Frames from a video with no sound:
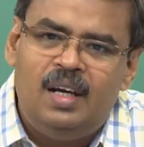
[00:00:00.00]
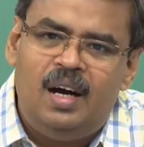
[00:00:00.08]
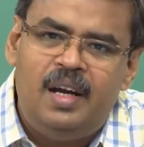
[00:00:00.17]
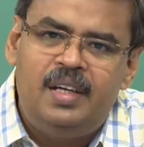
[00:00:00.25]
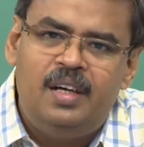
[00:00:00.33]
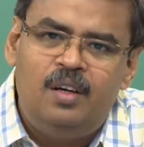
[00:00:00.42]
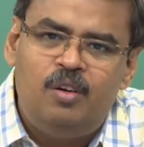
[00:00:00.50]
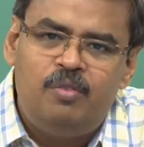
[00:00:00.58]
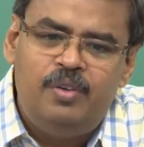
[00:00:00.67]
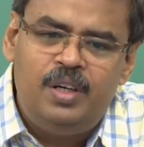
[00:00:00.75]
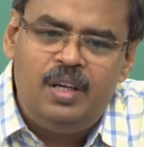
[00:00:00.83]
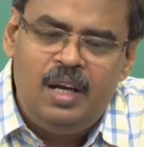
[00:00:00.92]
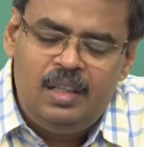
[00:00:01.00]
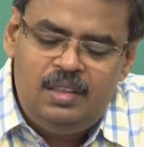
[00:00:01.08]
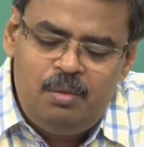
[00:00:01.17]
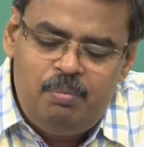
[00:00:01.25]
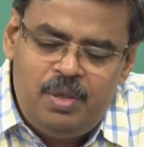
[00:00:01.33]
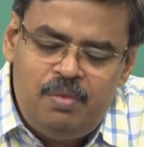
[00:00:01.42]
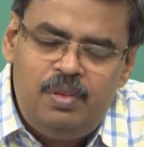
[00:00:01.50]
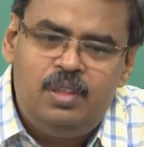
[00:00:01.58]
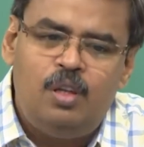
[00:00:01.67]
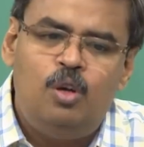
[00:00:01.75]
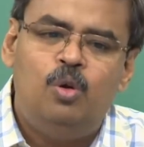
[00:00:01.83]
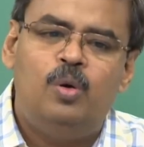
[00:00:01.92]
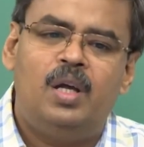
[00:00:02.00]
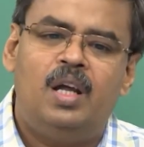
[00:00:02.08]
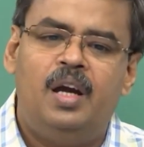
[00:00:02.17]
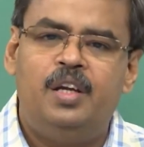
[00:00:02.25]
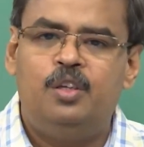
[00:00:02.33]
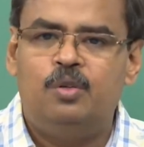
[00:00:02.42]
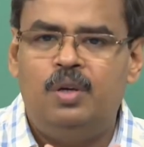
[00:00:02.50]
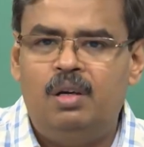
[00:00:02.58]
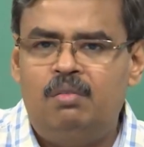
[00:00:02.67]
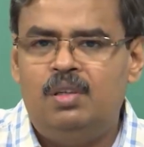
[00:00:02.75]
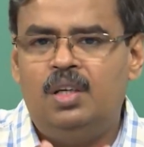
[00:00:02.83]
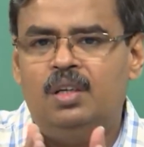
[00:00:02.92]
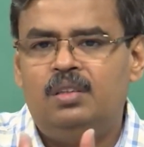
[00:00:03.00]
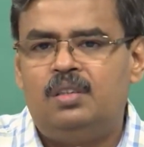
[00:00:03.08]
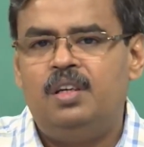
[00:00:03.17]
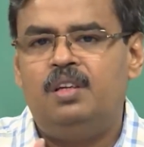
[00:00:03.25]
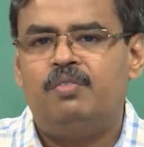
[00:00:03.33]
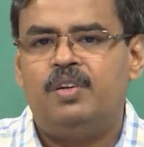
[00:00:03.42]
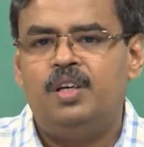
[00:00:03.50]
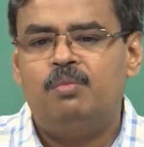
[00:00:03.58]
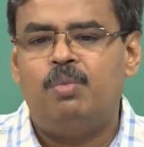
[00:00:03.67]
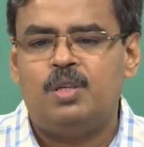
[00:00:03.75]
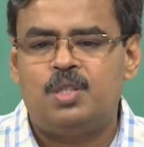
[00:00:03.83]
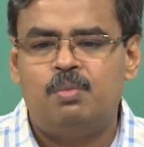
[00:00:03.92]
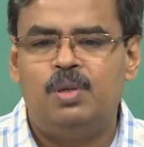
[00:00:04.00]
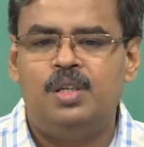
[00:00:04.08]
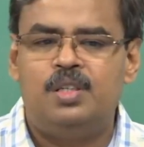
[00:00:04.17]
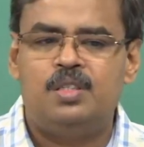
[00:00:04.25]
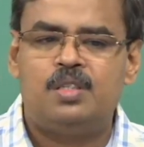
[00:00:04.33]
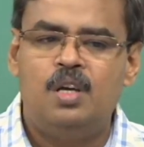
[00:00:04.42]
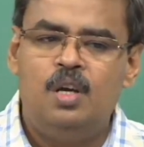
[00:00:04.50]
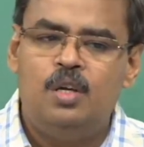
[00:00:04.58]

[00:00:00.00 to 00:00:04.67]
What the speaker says: high end of it, and then between the low and high you have three different possibilities.